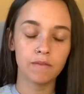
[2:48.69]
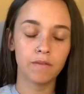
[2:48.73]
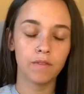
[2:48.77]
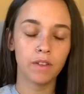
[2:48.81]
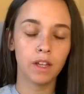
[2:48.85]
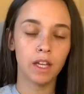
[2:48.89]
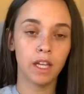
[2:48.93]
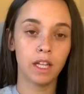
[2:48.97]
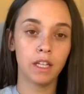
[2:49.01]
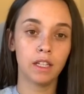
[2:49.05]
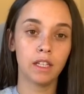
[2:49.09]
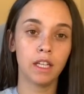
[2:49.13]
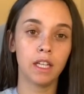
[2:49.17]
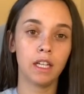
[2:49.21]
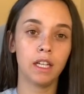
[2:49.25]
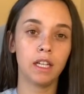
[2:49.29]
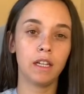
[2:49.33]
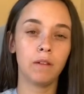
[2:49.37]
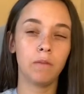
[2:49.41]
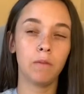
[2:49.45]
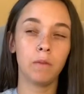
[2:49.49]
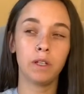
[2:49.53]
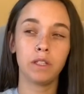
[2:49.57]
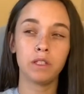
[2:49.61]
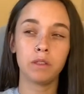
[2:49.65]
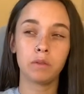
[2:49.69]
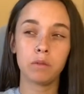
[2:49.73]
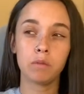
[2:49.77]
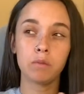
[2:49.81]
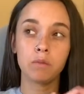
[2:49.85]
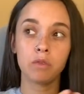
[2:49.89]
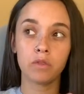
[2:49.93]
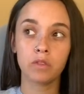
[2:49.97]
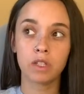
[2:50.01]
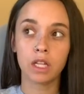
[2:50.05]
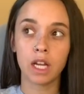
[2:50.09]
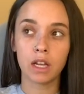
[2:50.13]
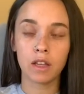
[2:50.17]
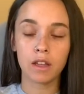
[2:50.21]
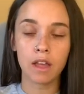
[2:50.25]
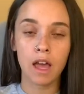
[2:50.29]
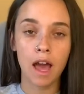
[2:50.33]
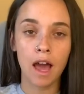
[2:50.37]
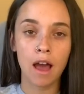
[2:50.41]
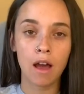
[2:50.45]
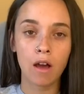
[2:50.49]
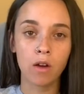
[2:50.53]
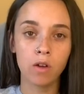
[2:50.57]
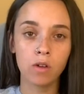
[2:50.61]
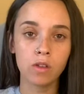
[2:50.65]
And then once we moved out of that
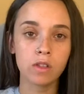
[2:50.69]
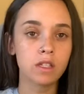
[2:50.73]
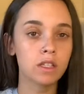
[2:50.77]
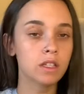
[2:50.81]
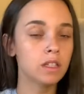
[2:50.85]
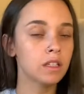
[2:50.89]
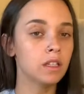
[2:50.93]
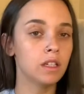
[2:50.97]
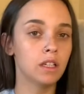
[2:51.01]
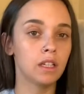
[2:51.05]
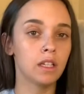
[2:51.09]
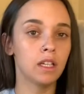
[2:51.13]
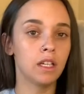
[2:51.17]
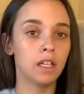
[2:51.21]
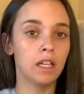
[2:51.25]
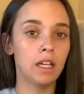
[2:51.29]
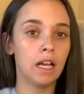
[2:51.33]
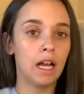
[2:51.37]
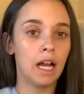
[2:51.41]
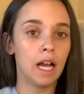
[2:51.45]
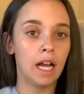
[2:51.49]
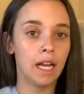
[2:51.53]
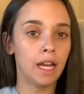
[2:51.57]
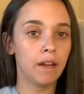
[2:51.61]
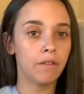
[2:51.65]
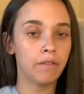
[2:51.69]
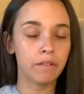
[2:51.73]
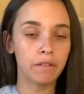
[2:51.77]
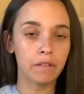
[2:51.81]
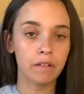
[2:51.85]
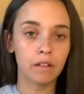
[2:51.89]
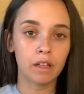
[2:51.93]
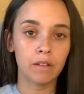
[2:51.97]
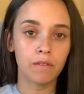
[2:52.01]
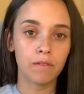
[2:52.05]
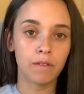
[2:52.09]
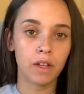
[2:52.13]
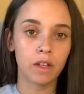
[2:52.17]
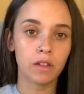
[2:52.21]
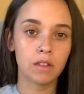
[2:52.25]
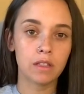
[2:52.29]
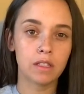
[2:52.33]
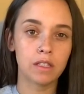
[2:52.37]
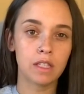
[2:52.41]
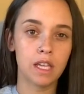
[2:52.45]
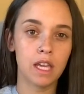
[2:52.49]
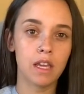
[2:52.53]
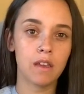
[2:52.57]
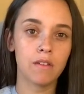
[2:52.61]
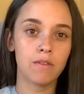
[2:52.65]
house, I never really felt
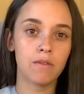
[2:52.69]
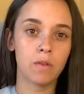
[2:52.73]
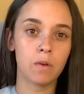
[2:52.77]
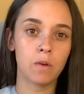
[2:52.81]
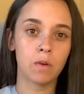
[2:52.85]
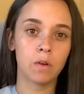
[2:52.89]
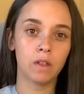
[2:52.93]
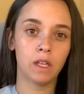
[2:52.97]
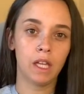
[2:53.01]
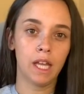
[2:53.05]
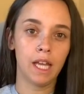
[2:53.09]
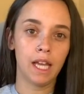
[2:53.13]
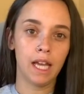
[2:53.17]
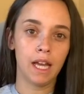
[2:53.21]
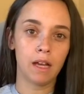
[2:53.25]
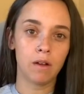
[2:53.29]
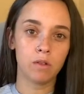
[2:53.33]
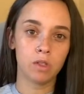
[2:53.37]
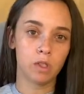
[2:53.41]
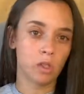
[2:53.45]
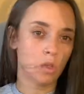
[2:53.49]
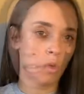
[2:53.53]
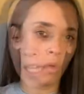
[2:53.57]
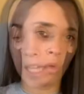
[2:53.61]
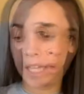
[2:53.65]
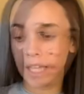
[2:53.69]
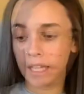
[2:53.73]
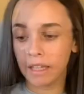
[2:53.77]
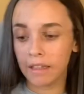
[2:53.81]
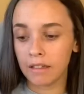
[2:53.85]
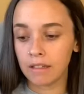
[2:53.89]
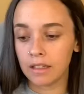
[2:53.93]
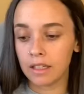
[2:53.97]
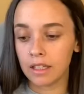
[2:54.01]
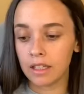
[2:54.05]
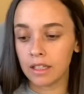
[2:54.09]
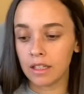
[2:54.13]
safe or like I was home. And